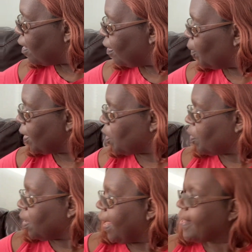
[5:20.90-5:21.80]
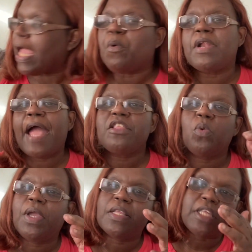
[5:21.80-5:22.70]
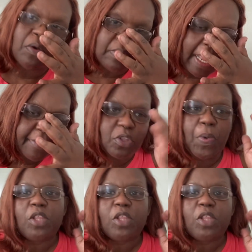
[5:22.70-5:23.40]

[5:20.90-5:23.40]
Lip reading: The window cleans. And we're not doing it till next week.